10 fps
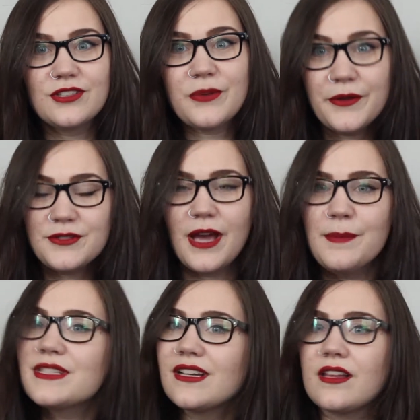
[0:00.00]
So I
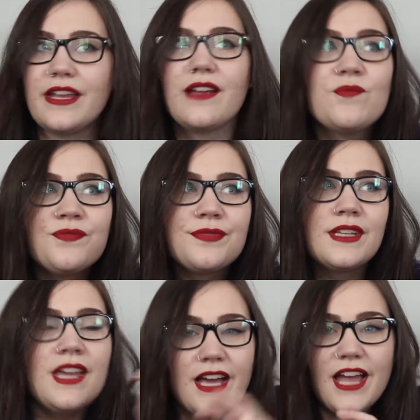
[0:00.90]
missed it, like,
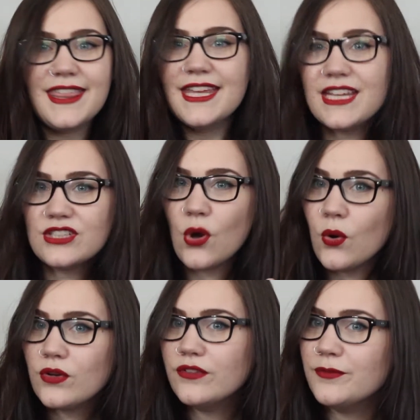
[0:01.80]
I think a
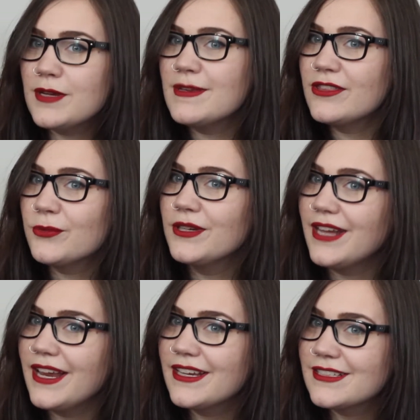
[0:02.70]
total of maybe 3
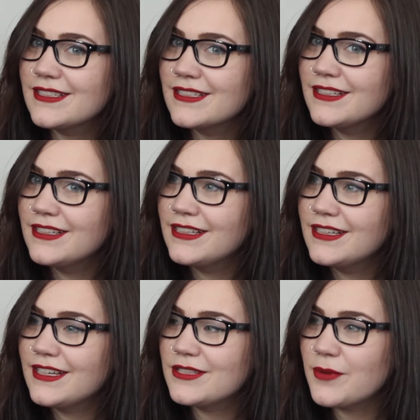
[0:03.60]
days
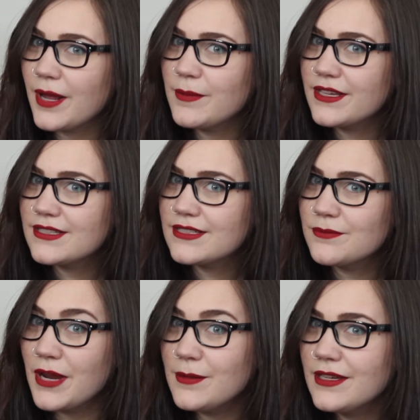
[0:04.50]
is what I
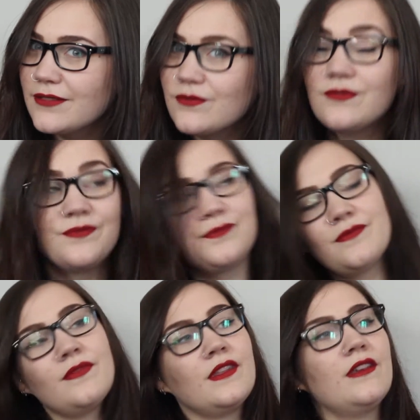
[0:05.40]
missed, maybe.
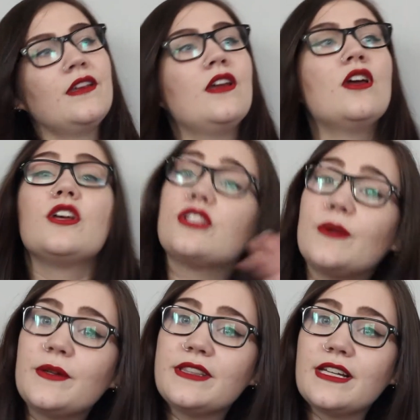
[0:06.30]
So
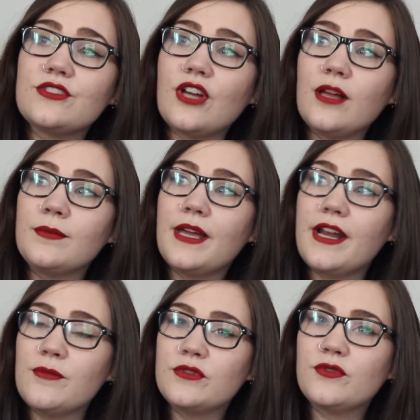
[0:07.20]
I quit that job and
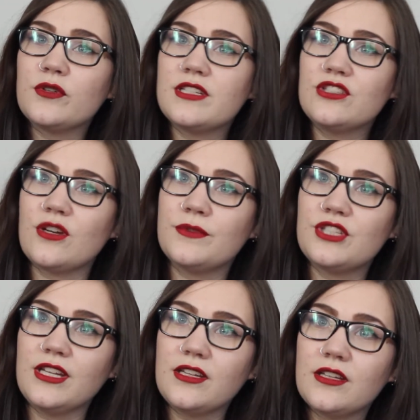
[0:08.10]
I moved to Fort St. John with
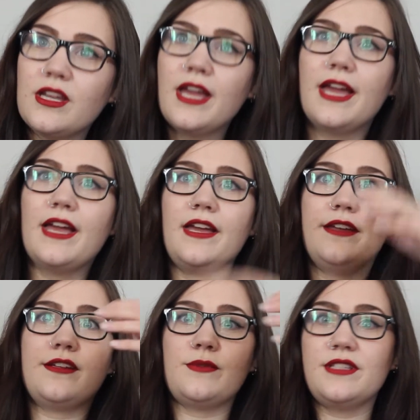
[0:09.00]
Jake,
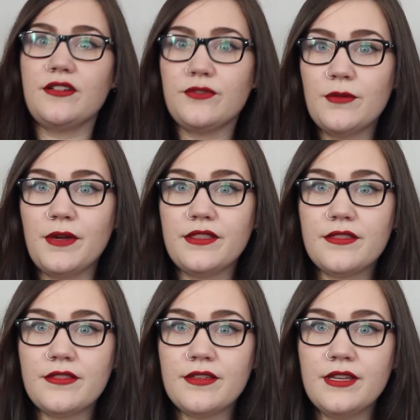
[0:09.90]
and I was there for a month.
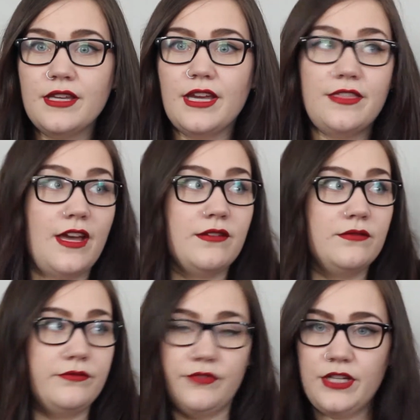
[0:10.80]
And that
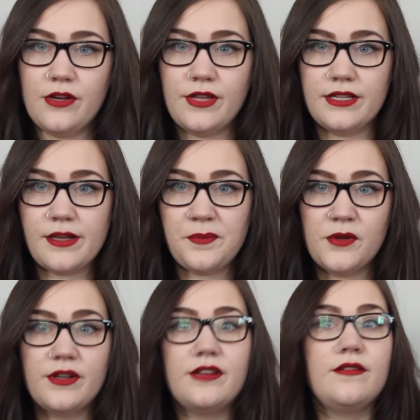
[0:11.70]
video that is
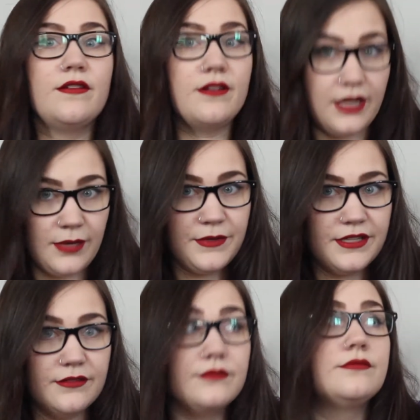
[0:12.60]
uploaded, I'm
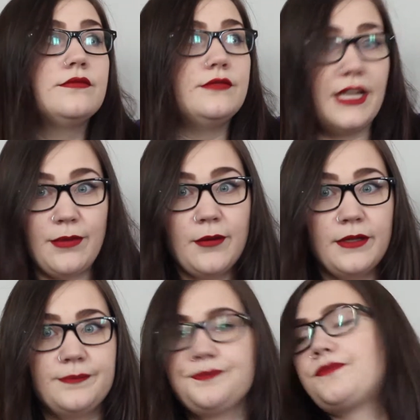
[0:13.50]
in that
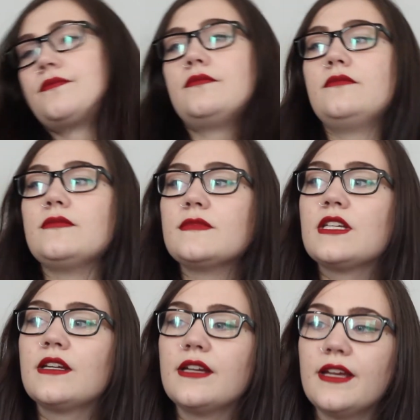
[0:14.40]
apartment.
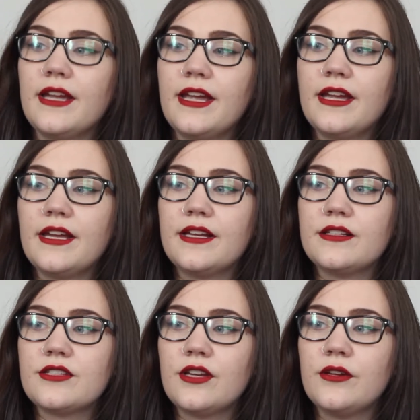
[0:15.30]

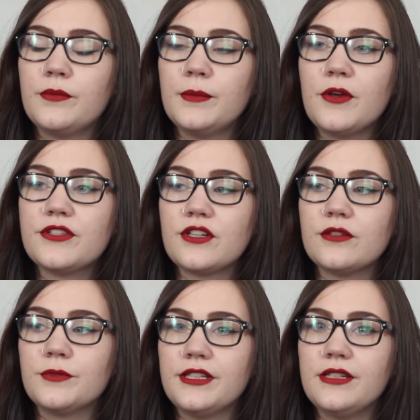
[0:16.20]
And we both
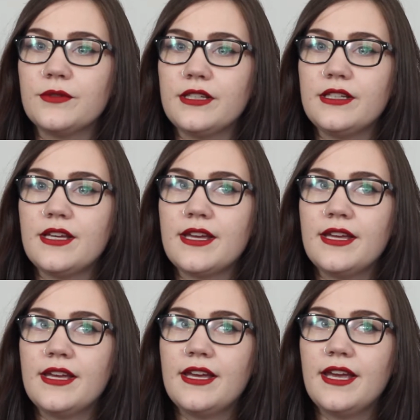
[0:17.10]
started really
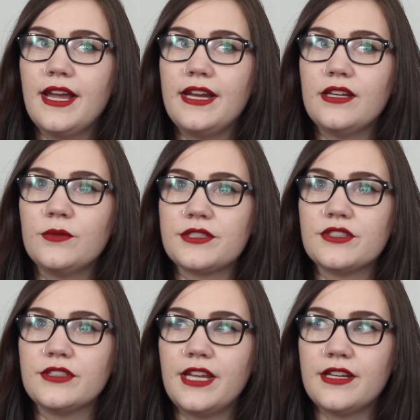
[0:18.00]
hating
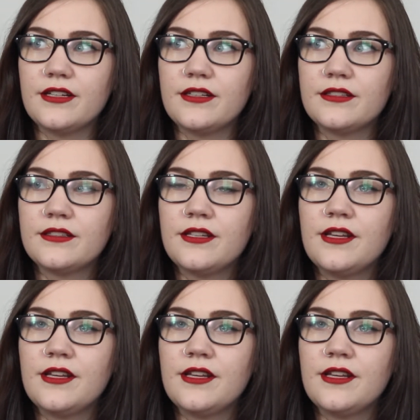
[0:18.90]
Western Canada.